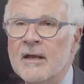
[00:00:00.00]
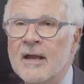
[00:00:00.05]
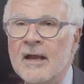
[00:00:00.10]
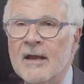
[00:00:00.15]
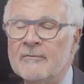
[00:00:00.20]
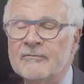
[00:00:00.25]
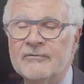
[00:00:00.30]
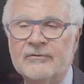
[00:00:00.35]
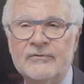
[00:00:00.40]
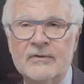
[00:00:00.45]

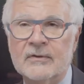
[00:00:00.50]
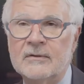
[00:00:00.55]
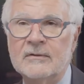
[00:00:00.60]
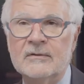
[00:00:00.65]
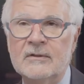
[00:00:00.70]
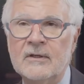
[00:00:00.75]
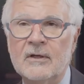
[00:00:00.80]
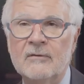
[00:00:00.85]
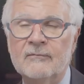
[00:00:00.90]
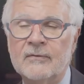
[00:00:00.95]
have
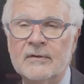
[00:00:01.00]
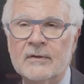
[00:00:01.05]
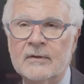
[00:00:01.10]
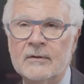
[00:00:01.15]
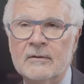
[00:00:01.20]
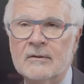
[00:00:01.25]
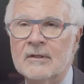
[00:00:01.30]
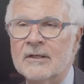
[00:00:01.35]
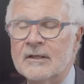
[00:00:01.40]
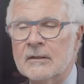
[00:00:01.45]

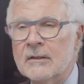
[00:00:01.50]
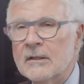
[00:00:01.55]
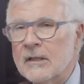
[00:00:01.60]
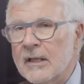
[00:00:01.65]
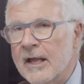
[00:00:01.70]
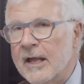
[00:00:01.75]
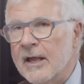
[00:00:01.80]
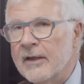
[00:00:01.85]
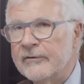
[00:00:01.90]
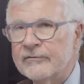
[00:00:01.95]
significantly
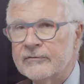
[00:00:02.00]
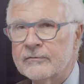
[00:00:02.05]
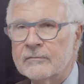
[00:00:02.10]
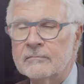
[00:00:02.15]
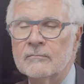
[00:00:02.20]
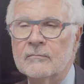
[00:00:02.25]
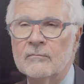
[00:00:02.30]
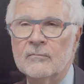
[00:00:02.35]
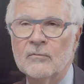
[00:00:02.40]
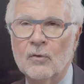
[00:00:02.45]
less
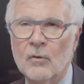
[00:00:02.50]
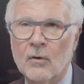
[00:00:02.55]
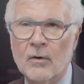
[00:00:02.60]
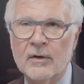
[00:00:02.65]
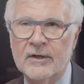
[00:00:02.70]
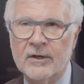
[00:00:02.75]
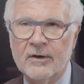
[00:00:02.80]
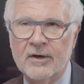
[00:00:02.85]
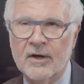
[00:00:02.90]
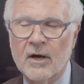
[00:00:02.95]

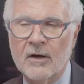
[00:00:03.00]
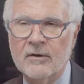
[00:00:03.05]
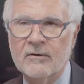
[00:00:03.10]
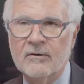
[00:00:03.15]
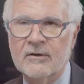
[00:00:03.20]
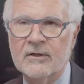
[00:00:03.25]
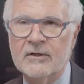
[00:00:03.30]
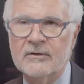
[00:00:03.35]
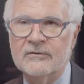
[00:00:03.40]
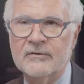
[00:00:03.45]
coronary
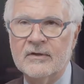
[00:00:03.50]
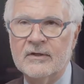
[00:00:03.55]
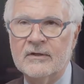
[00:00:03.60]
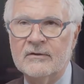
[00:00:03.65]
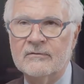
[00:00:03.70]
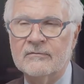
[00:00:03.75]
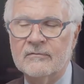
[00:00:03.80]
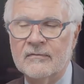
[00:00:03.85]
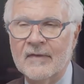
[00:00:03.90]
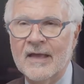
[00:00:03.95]
artery disease